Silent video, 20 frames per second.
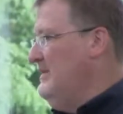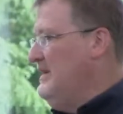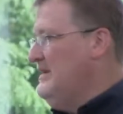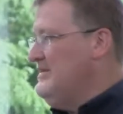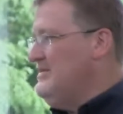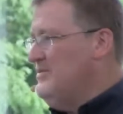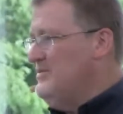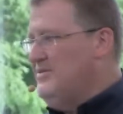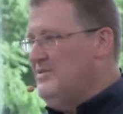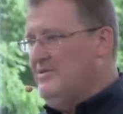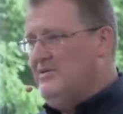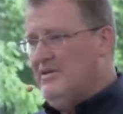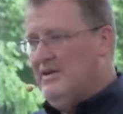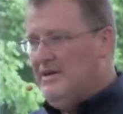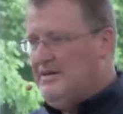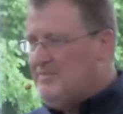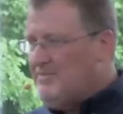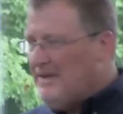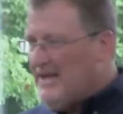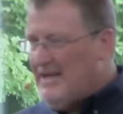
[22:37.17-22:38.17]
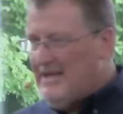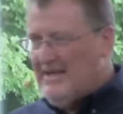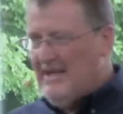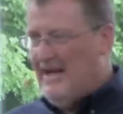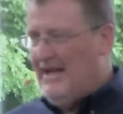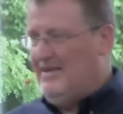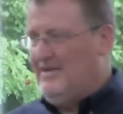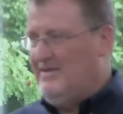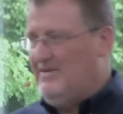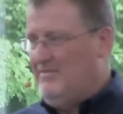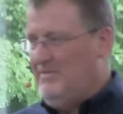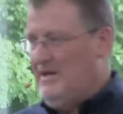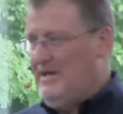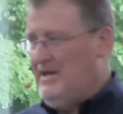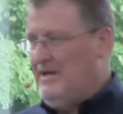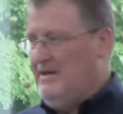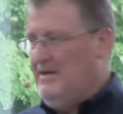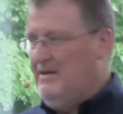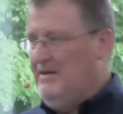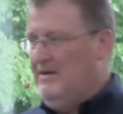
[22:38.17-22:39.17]
I said, "Well, explain that to
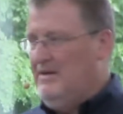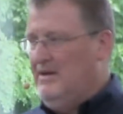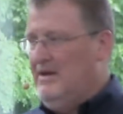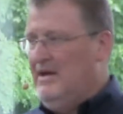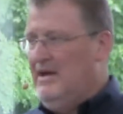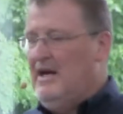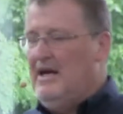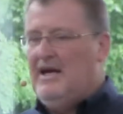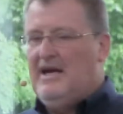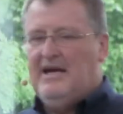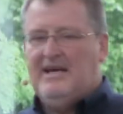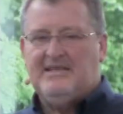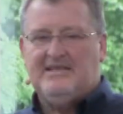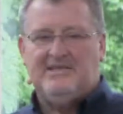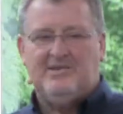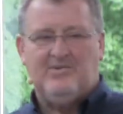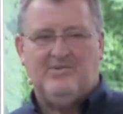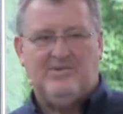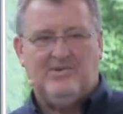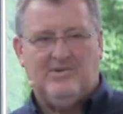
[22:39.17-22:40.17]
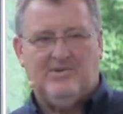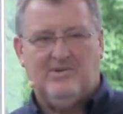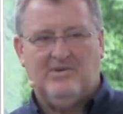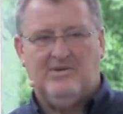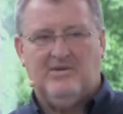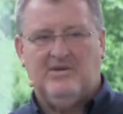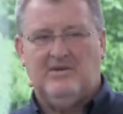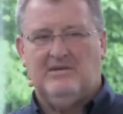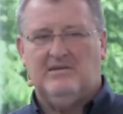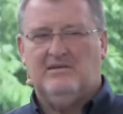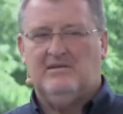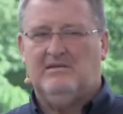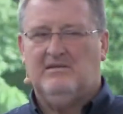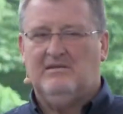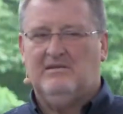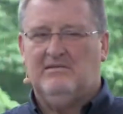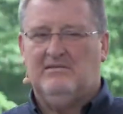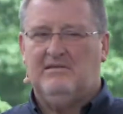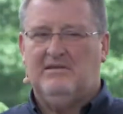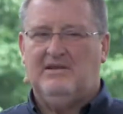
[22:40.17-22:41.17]
me." He said, "Well,
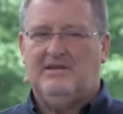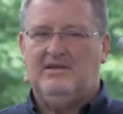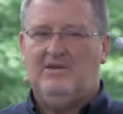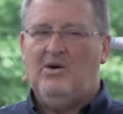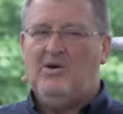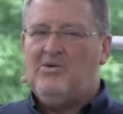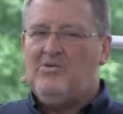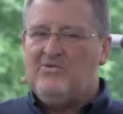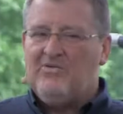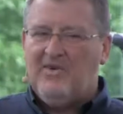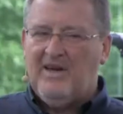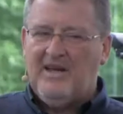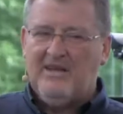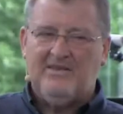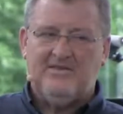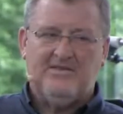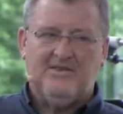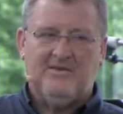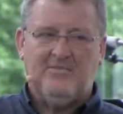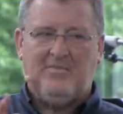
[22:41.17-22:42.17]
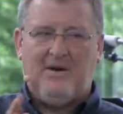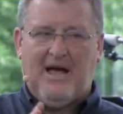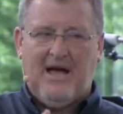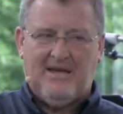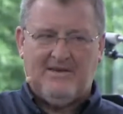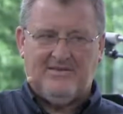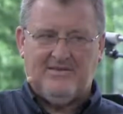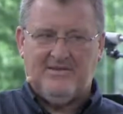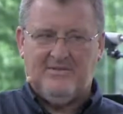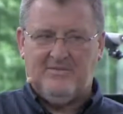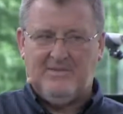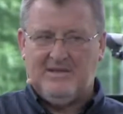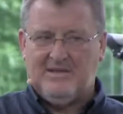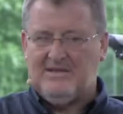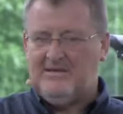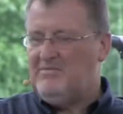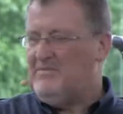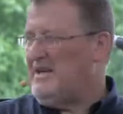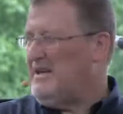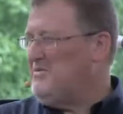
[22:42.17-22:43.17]
no offense, you're a pastor,
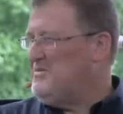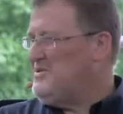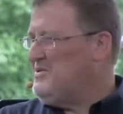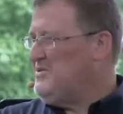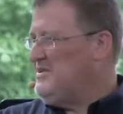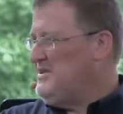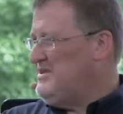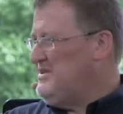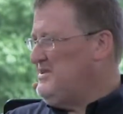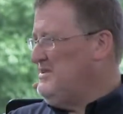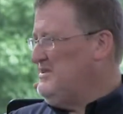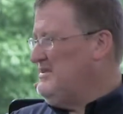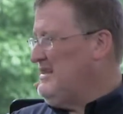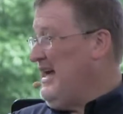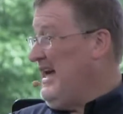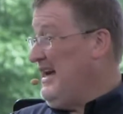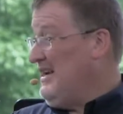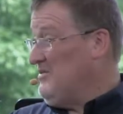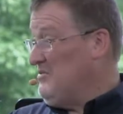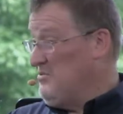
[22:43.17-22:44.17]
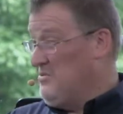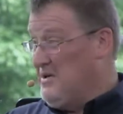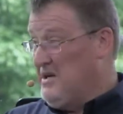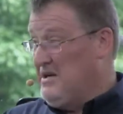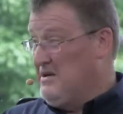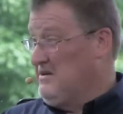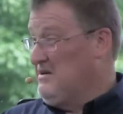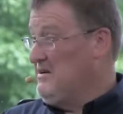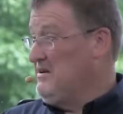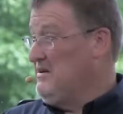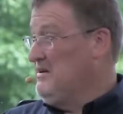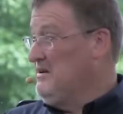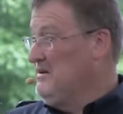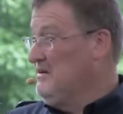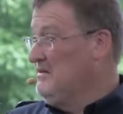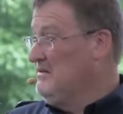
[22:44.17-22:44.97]
but sometimes Christians act weird."